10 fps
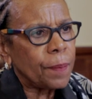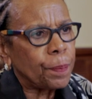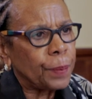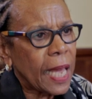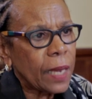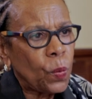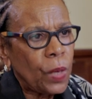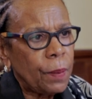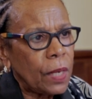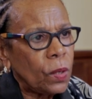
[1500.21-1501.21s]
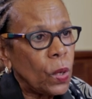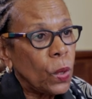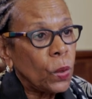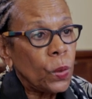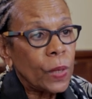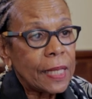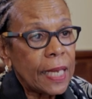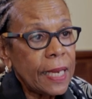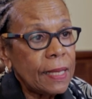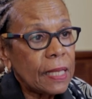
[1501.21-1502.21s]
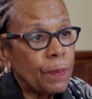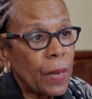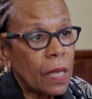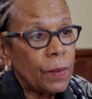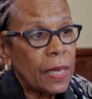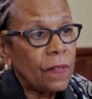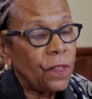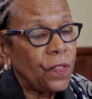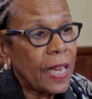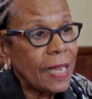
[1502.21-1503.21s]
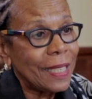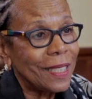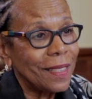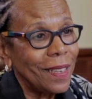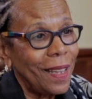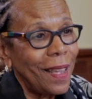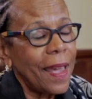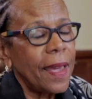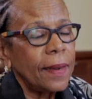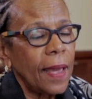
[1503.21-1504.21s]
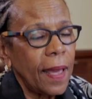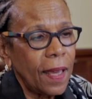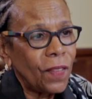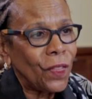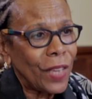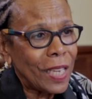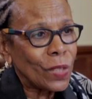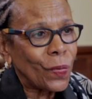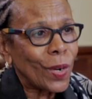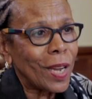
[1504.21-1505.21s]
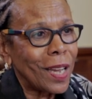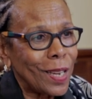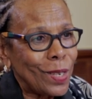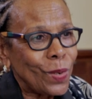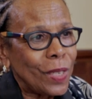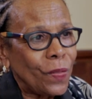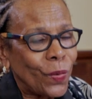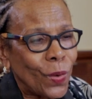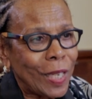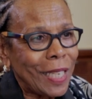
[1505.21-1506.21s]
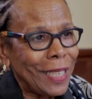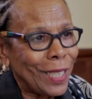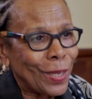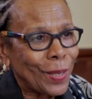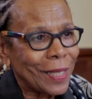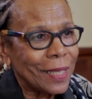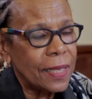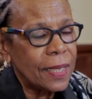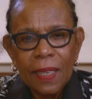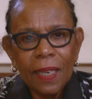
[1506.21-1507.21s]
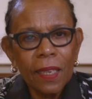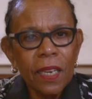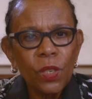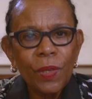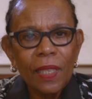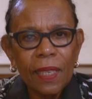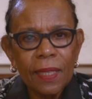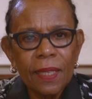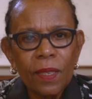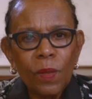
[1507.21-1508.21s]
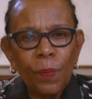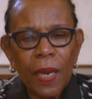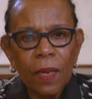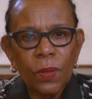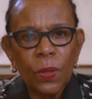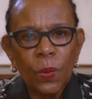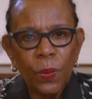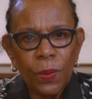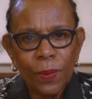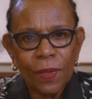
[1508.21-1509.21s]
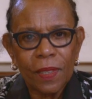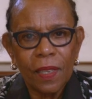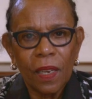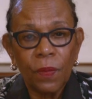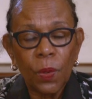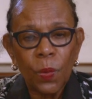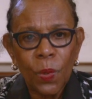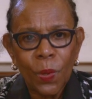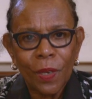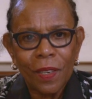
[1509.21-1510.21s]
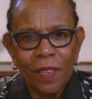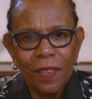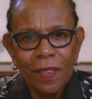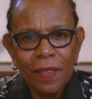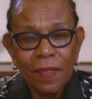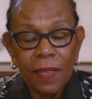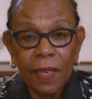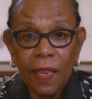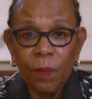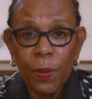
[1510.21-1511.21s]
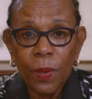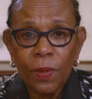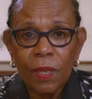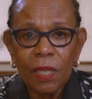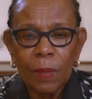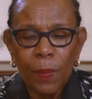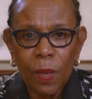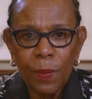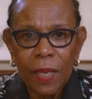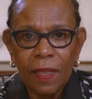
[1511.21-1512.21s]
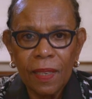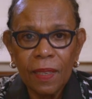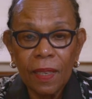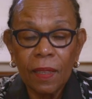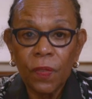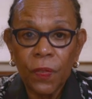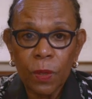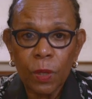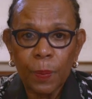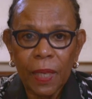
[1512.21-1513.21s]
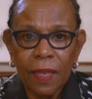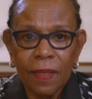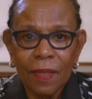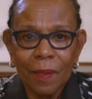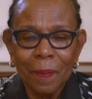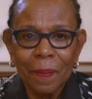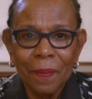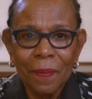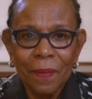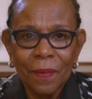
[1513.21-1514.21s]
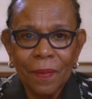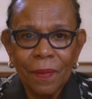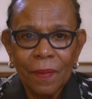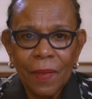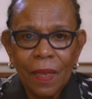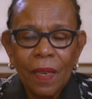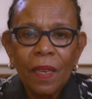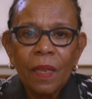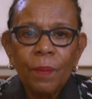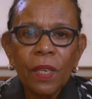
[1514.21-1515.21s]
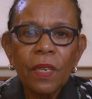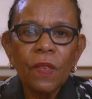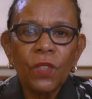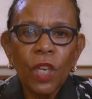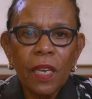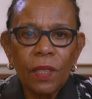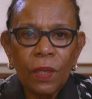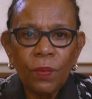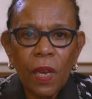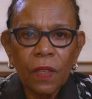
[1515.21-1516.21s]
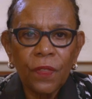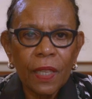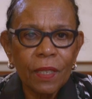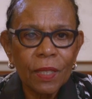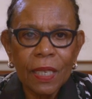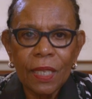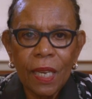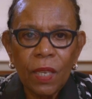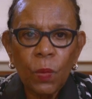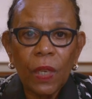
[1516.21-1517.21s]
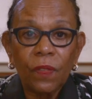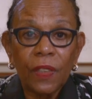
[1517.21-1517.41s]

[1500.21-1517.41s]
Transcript: that black women who attend Spelman face and have faced for 140 years in a country that still bears the wounds of the war that gave birth to Spelman in the first place. Because of John D. Rockefeller's continuing